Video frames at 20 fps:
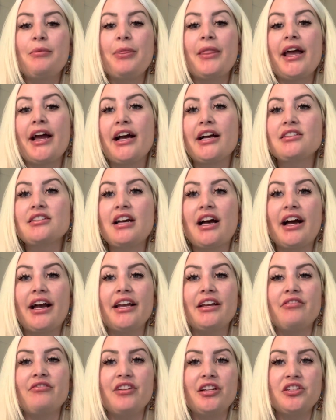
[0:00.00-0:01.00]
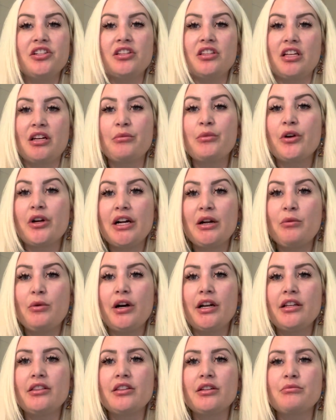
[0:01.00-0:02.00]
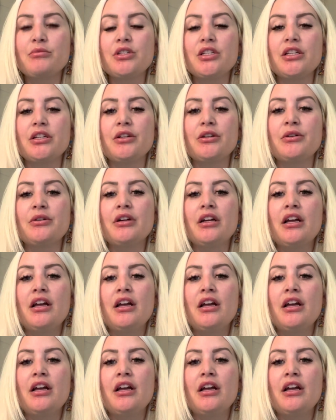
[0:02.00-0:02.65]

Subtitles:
as I envisioned them or I wanted them to.